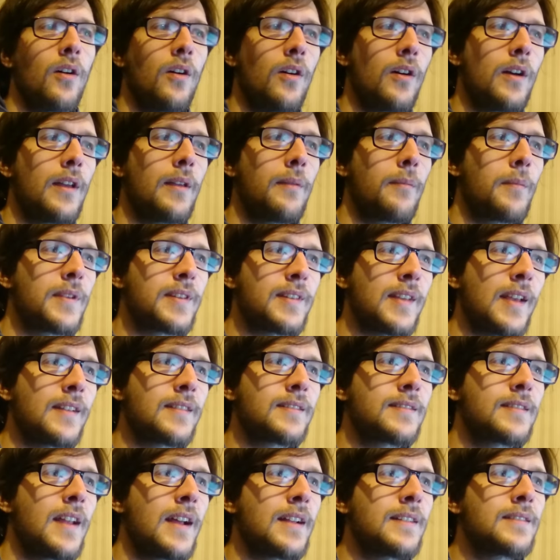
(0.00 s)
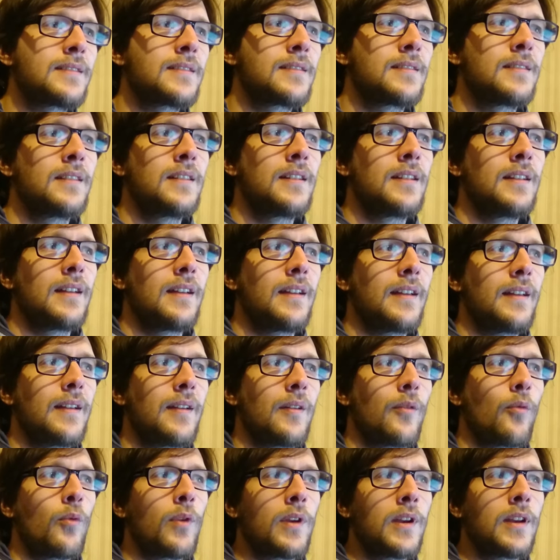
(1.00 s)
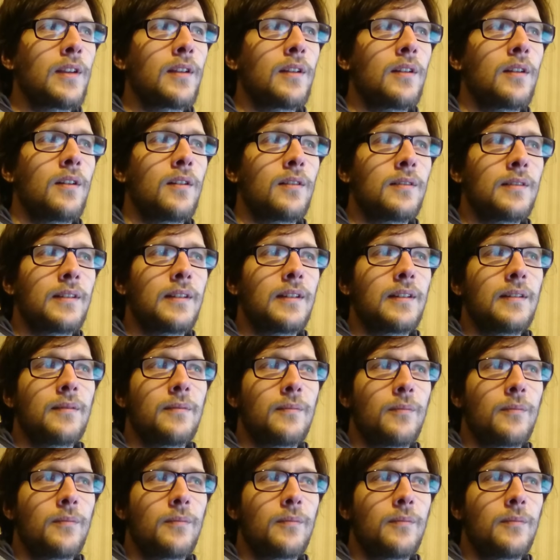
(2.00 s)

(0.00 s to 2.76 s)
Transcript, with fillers: Uh, besides that, uh, winning on